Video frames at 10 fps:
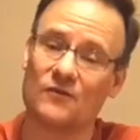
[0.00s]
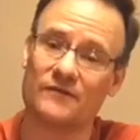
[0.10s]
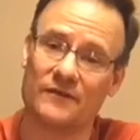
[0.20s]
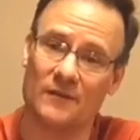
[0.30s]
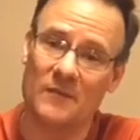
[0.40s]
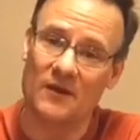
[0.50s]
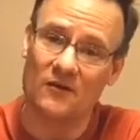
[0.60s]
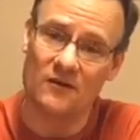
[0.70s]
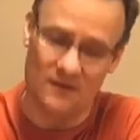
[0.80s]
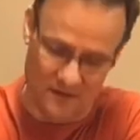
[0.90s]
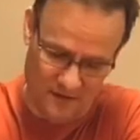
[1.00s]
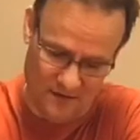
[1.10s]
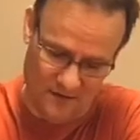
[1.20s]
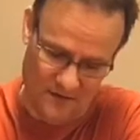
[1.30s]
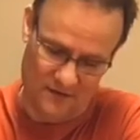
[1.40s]
of in the middle,
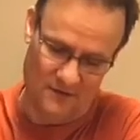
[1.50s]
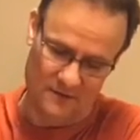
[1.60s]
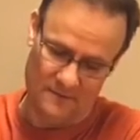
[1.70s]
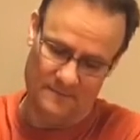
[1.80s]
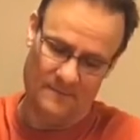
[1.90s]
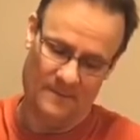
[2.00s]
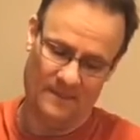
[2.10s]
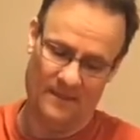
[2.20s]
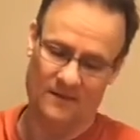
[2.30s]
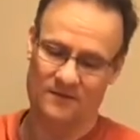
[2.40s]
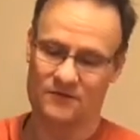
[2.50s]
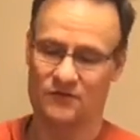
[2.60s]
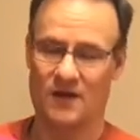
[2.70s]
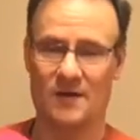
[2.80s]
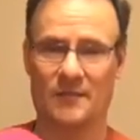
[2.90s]

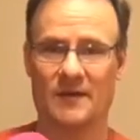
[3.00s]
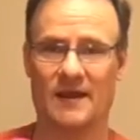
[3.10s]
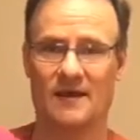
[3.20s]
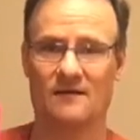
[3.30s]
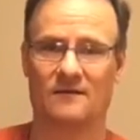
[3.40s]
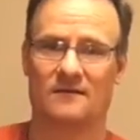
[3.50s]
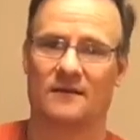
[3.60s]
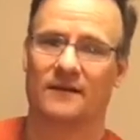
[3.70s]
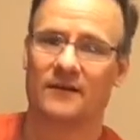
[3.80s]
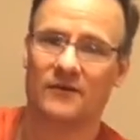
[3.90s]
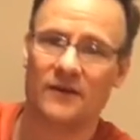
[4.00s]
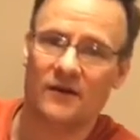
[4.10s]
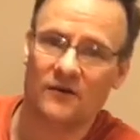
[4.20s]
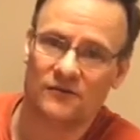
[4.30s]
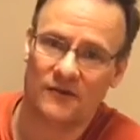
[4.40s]
straight up and down, and there you
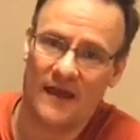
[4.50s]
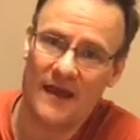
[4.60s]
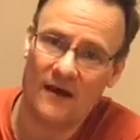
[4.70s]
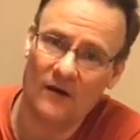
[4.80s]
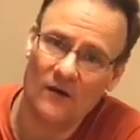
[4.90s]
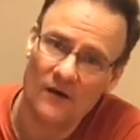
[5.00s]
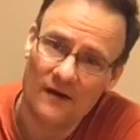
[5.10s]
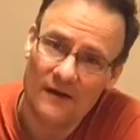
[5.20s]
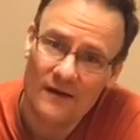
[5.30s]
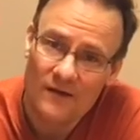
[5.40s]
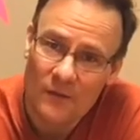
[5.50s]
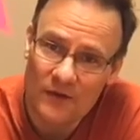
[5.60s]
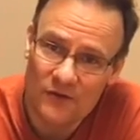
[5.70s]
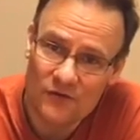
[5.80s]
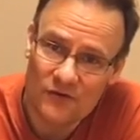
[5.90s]
go. So now, when
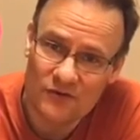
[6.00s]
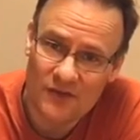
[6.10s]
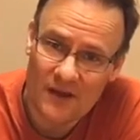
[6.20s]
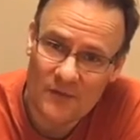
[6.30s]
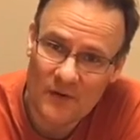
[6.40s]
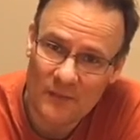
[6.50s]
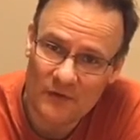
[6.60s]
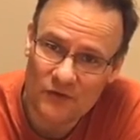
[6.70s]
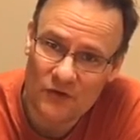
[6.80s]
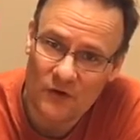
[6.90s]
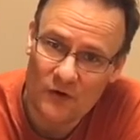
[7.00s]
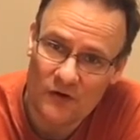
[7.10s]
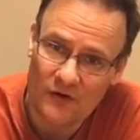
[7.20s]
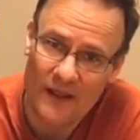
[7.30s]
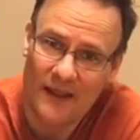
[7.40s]
you do your shadow puppet show,
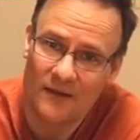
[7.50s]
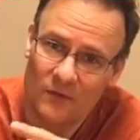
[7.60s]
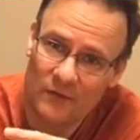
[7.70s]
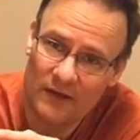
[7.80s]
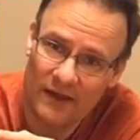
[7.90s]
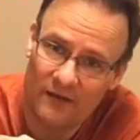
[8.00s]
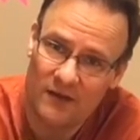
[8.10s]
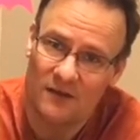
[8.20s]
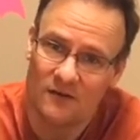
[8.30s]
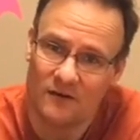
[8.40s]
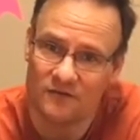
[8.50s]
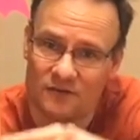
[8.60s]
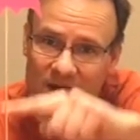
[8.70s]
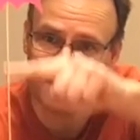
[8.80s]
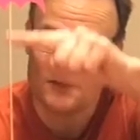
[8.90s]
your hand will be down here, and there's
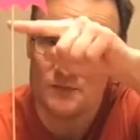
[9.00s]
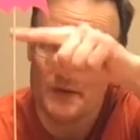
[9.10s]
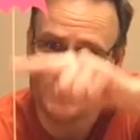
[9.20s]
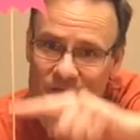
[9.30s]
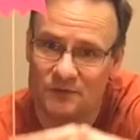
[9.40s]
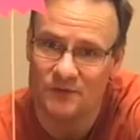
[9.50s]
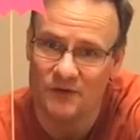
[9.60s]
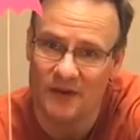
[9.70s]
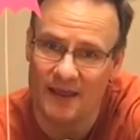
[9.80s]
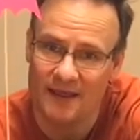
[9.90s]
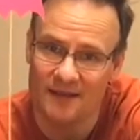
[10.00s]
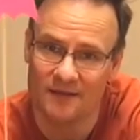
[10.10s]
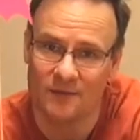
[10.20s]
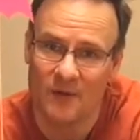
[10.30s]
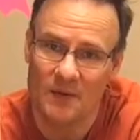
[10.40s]
lots of space between your hand and
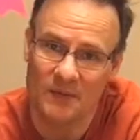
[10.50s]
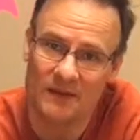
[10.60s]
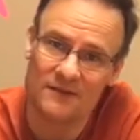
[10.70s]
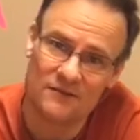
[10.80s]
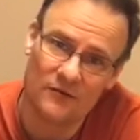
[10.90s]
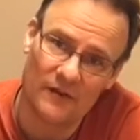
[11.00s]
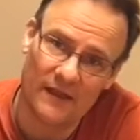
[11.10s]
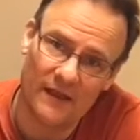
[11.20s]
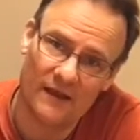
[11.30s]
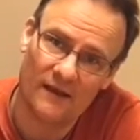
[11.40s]
the puppet so that